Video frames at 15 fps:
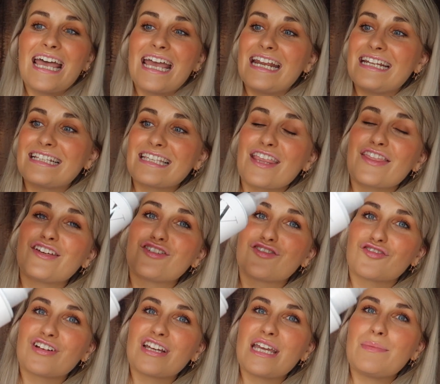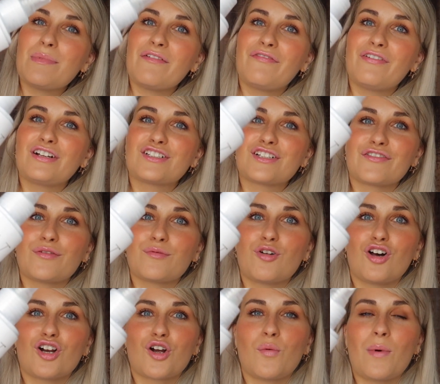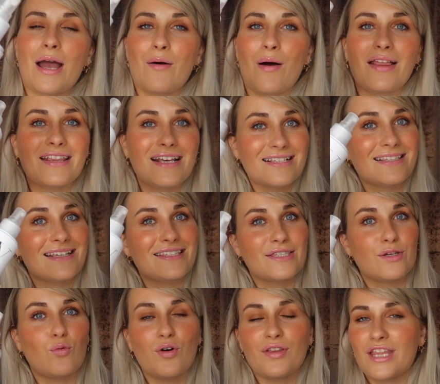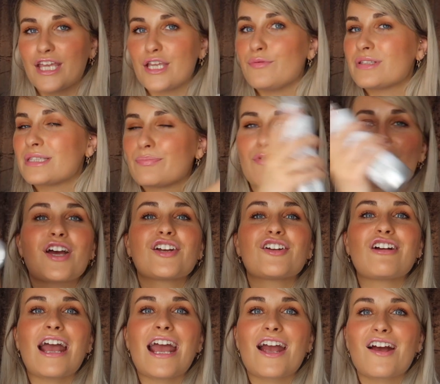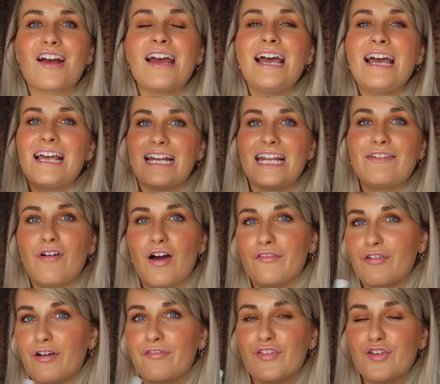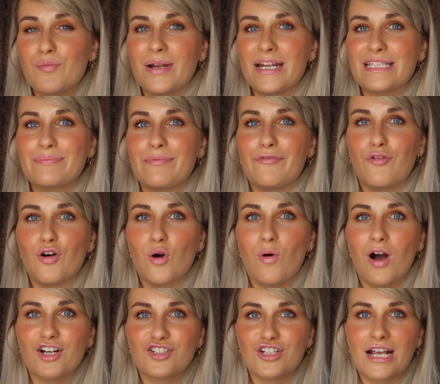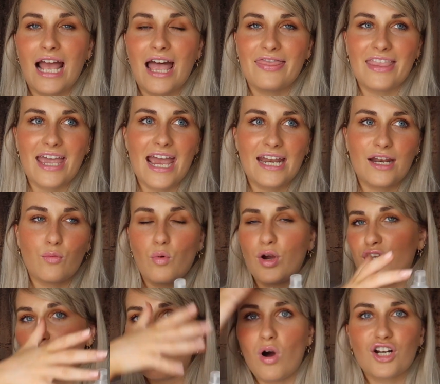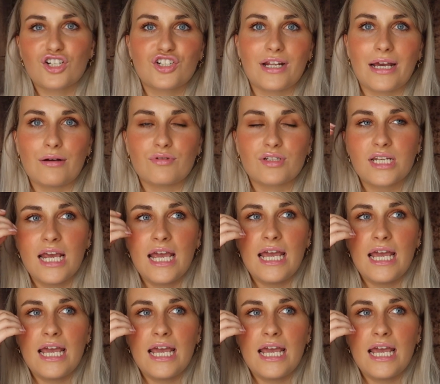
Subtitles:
It is the Dream filter from Color Wow, and this is the one that you spray in your hair, leave on for a few minutes before washing, and then when you wash it out